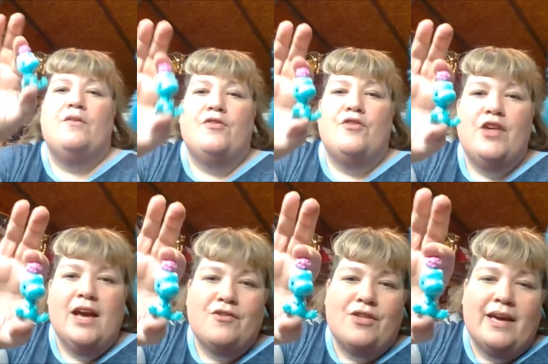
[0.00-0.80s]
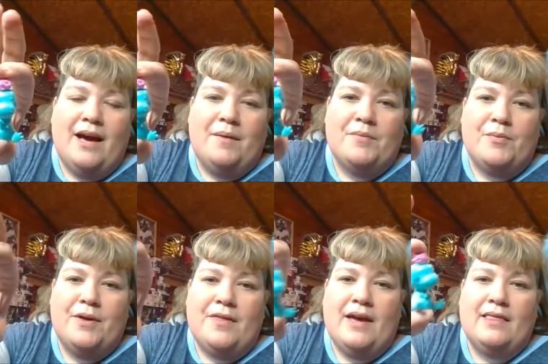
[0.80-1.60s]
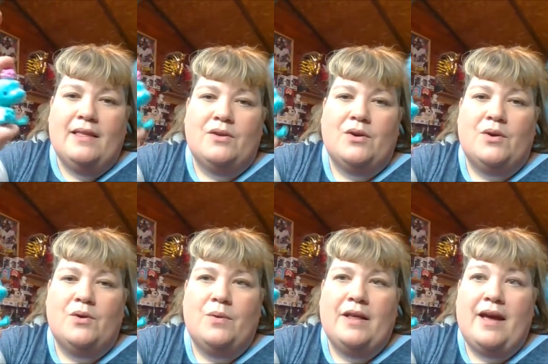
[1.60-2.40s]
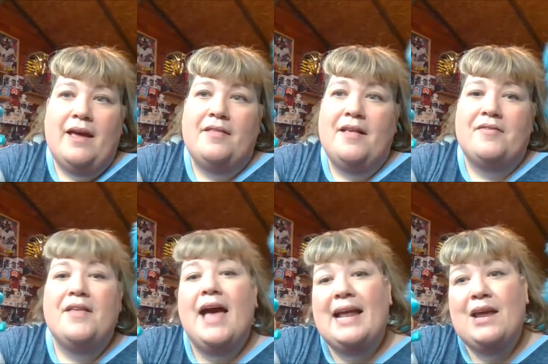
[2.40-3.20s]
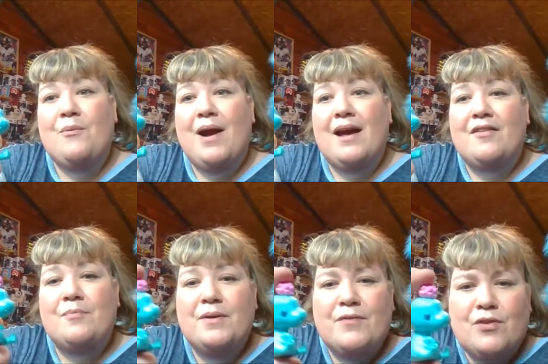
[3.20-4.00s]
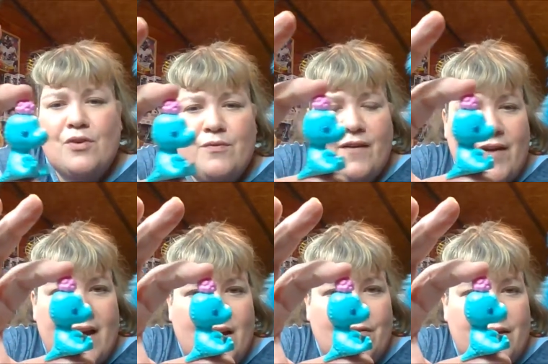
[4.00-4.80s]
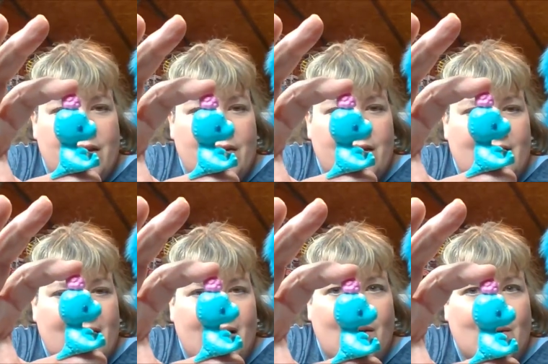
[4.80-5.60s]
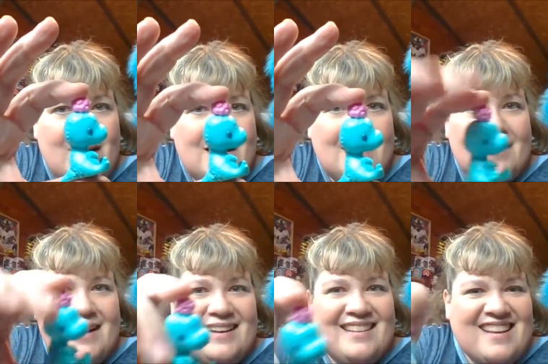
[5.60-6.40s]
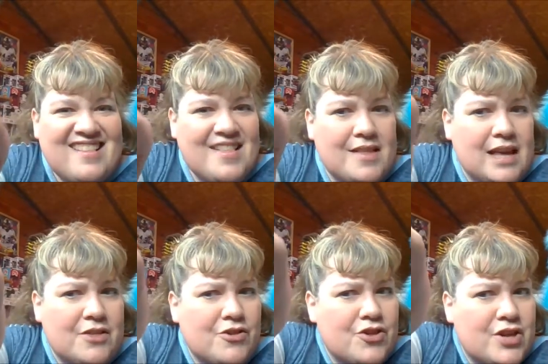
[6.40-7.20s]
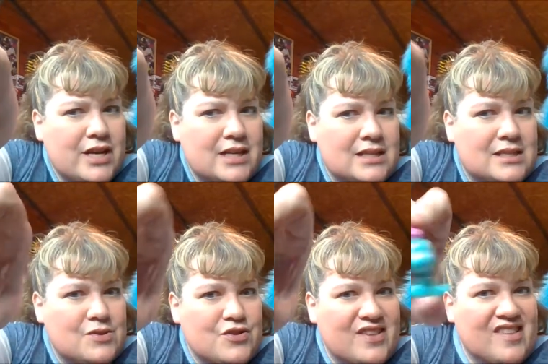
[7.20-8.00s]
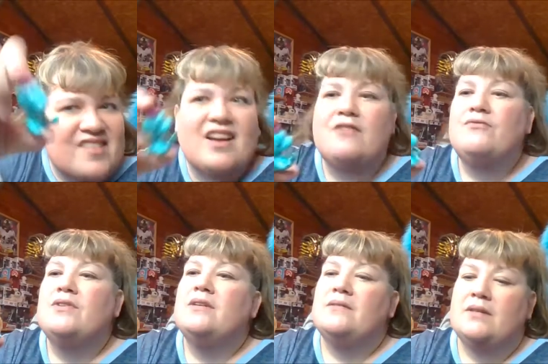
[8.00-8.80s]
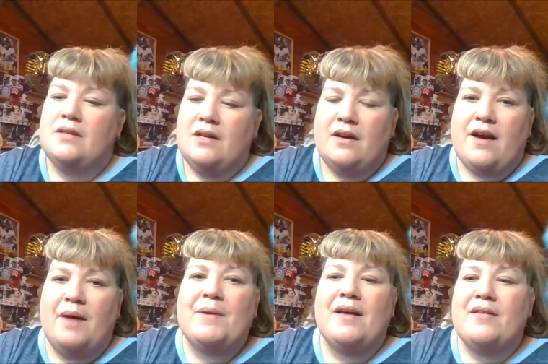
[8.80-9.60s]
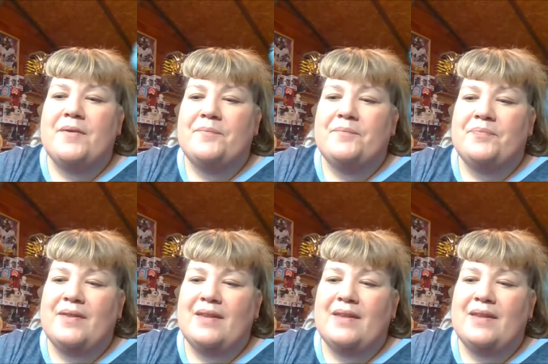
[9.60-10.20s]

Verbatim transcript: She actually comes with a little, it, it says Teddy Rex, but if you look very carefully, you can tell it's kind of like stitched. So it's just the stuff. Better than a Billy Possum.